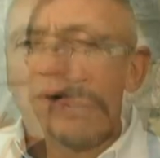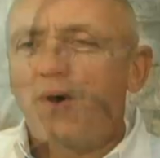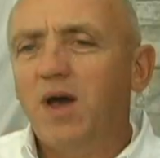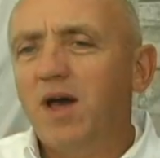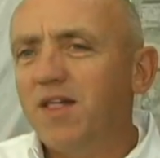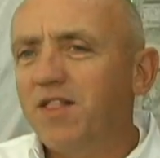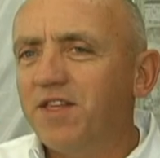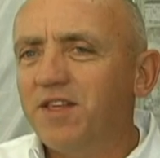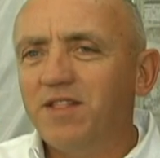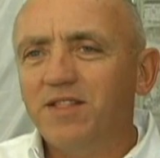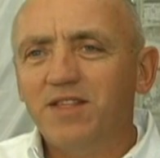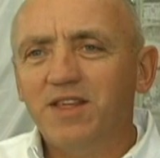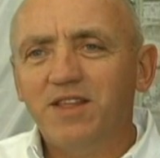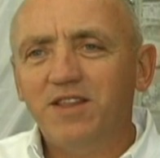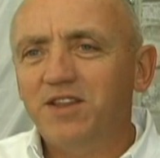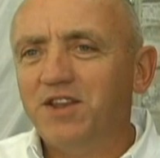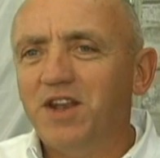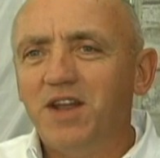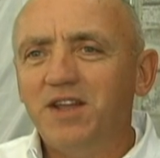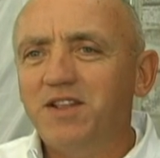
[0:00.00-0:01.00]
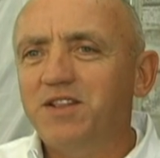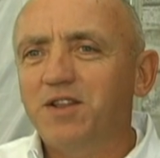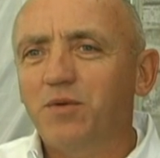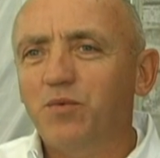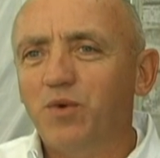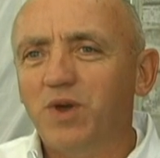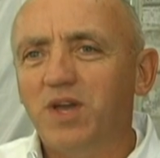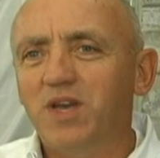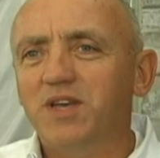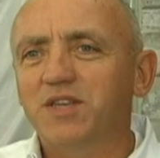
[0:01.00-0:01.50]
Well, I think the
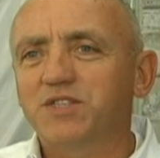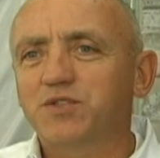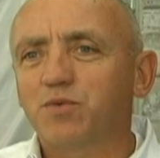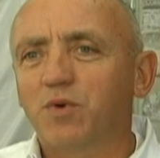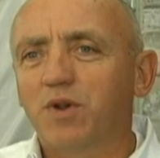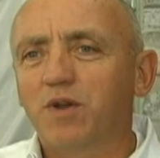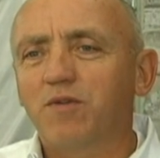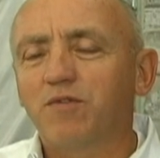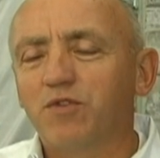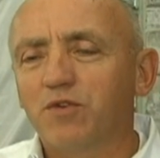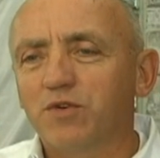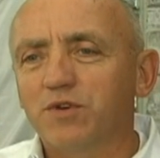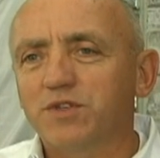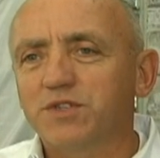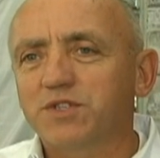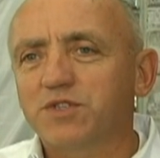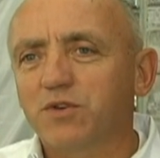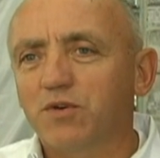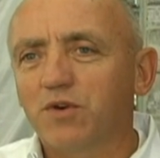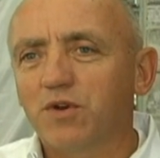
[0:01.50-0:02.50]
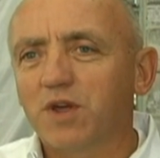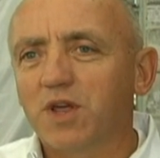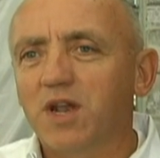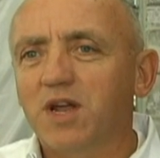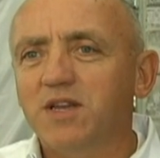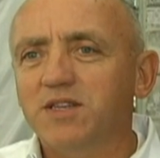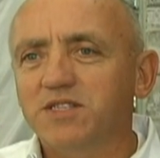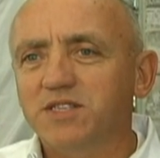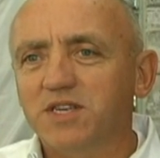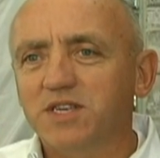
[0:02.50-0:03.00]
United Way is one of those
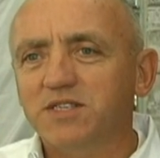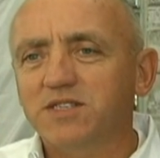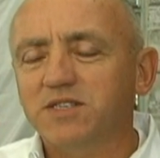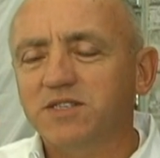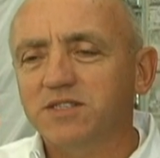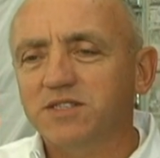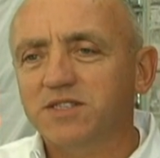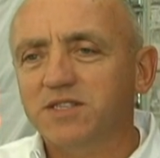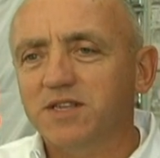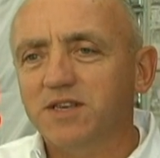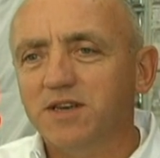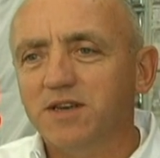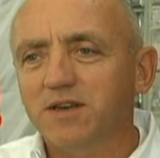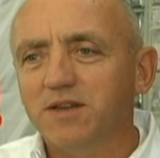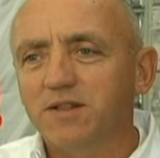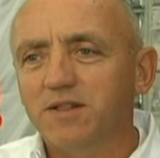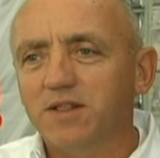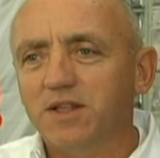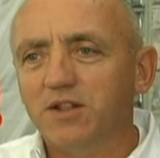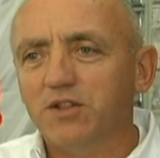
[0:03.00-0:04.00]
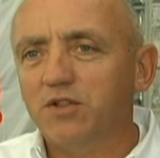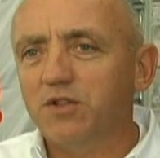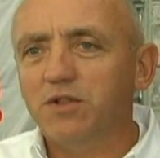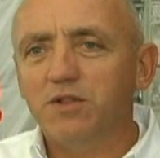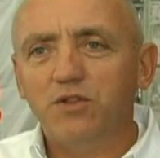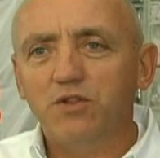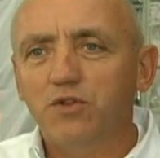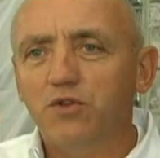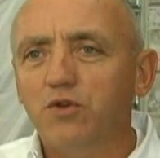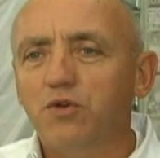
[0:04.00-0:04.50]
organisations
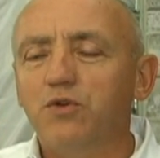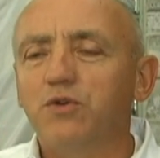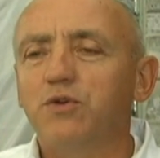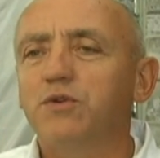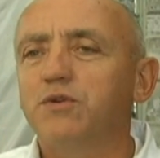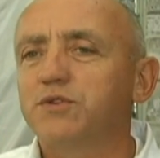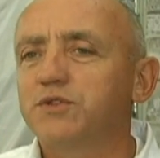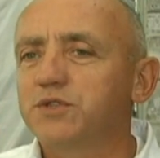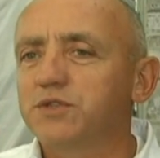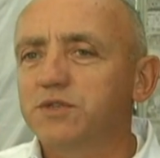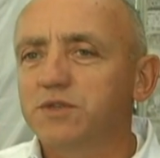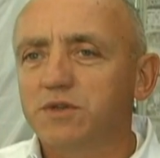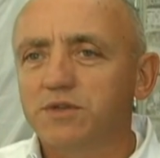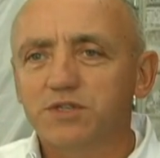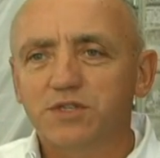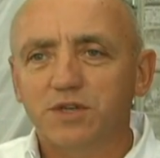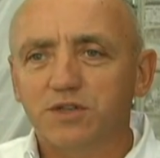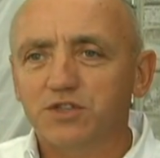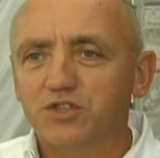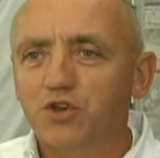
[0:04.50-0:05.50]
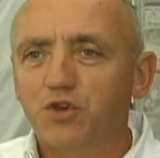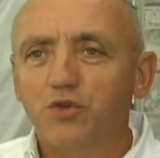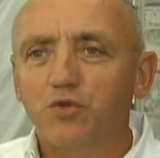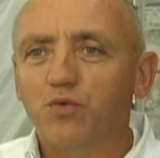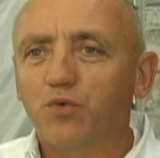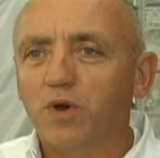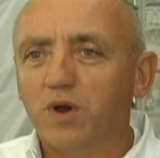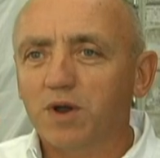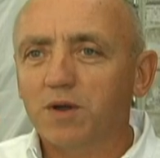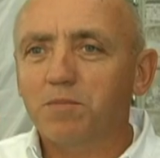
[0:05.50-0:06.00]
that do such
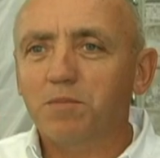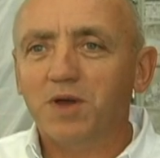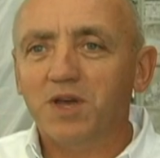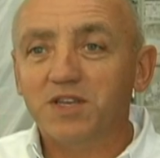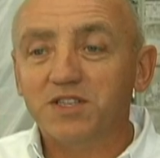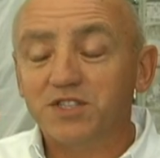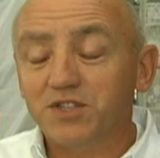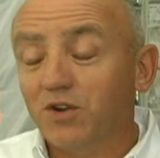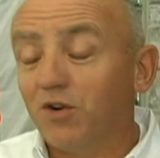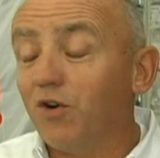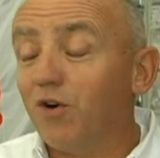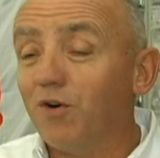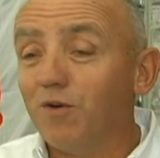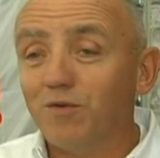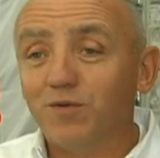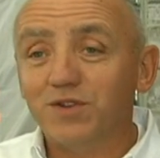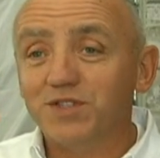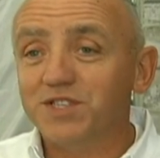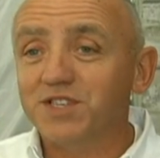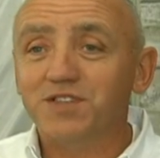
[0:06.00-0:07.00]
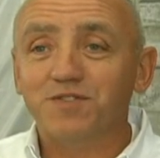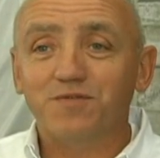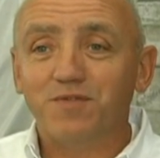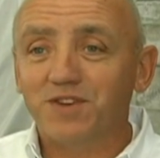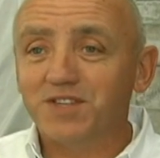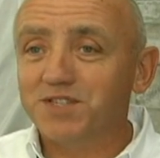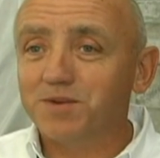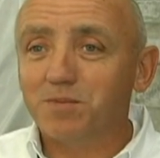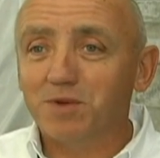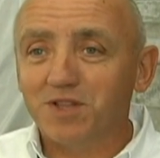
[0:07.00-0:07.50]
good work, but it's not always as
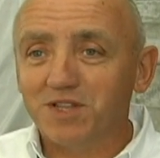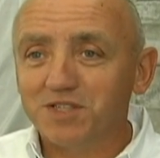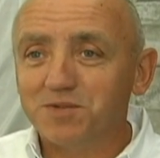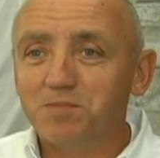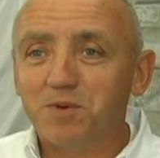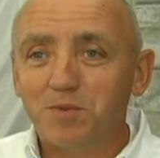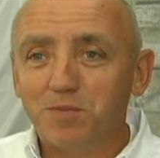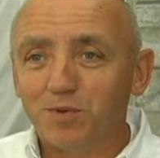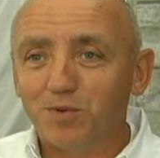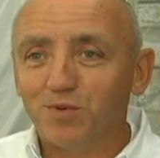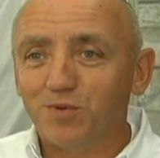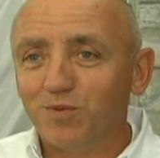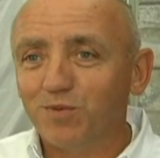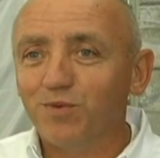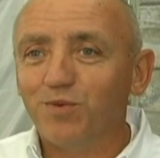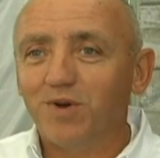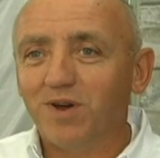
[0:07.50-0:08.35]
visible as people